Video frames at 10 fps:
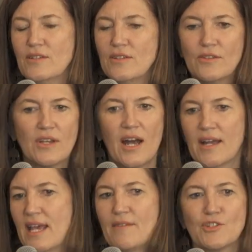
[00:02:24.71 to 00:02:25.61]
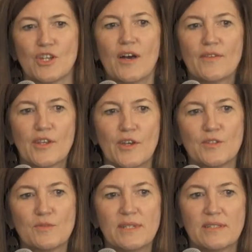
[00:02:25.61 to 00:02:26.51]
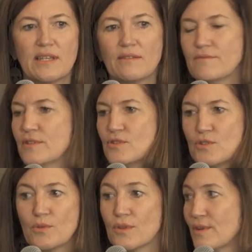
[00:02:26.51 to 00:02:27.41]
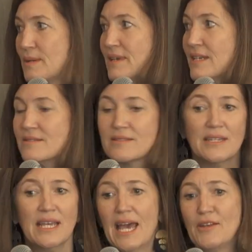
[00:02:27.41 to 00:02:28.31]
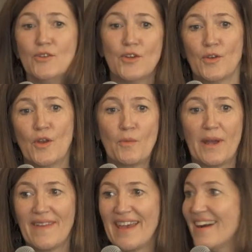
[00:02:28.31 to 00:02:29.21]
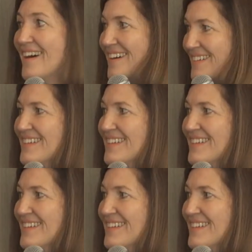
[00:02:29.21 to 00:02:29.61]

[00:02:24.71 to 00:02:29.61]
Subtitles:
you can't have a child that goes missing for 2 or 3 minutes and you don't know where they are,